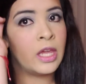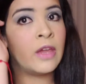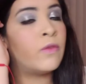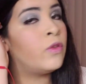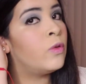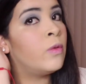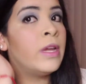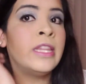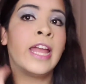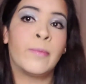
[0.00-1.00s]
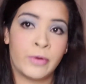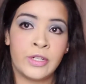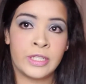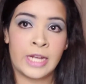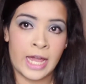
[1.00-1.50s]
if you and that
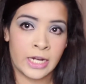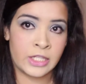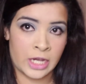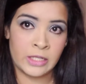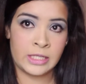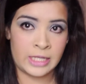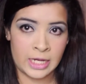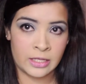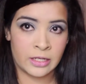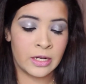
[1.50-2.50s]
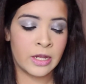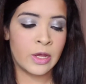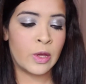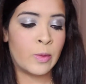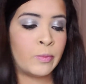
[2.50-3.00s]
person had a child together,
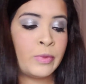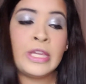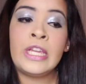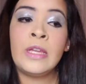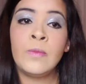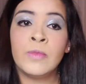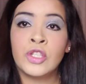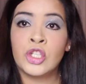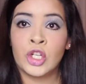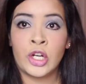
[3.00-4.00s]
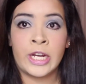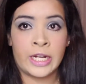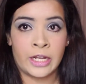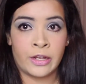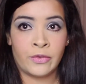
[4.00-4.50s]
be mature
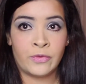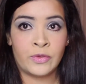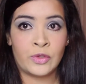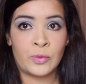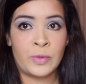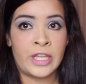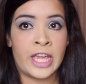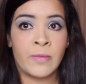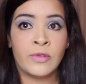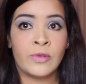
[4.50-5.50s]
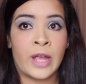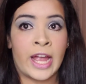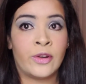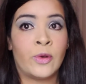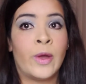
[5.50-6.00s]
enough to be able to
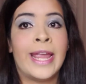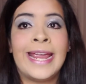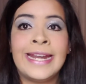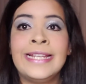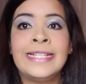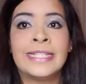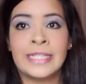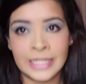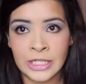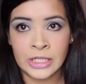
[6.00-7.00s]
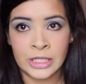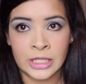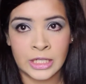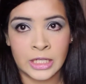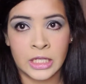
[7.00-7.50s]
handle any
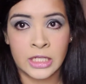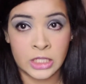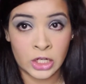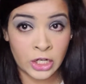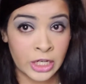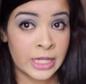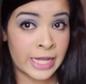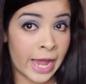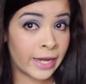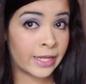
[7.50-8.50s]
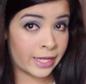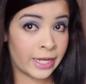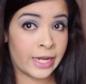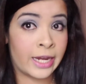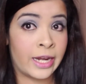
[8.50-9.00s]
decision concerning that
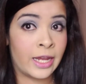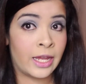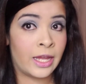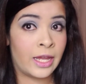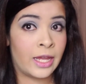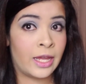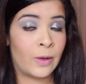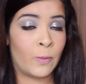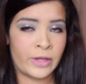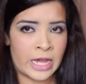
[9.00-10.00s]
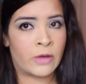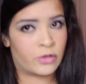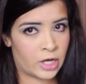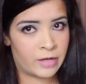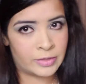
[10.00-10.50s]
kid without
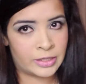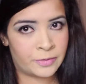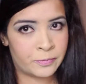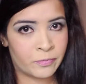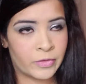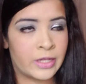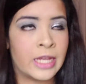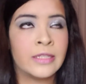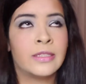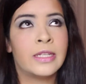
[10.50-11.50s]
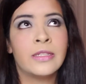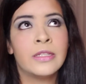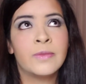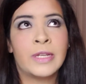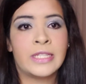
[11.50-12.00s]
drama. That's
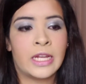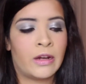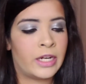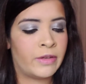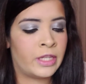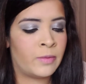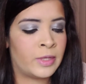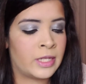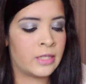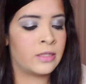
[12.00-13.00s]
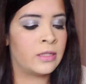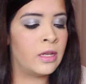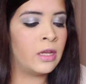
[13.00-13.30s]
just my take on everything, because